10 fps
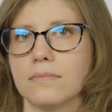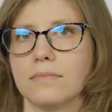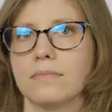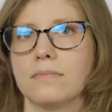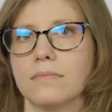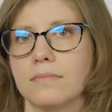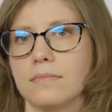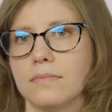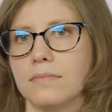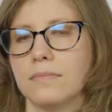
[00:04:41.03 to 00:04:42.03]

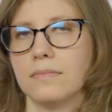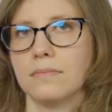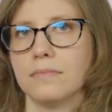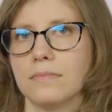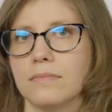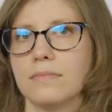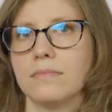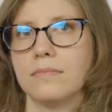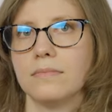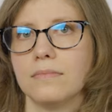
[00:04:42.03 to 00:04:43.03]

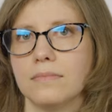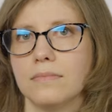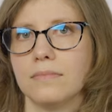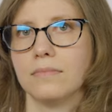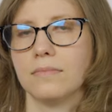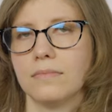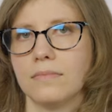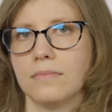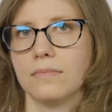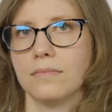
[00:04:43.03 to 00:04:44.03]

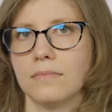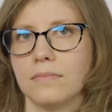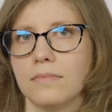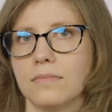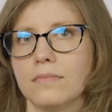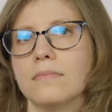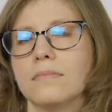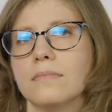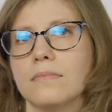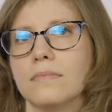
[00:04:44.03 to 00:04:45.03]

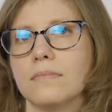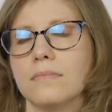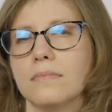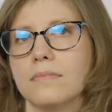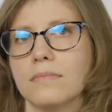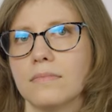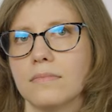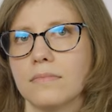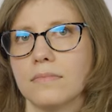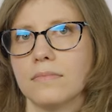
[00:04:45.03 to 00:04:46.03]

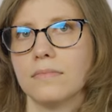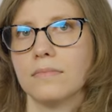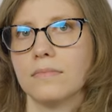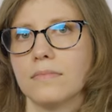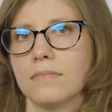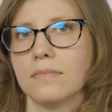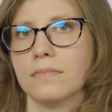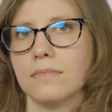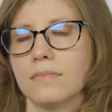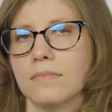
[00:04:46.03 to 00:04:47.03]

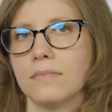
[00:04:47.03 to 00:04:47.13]
The person shown says nothing.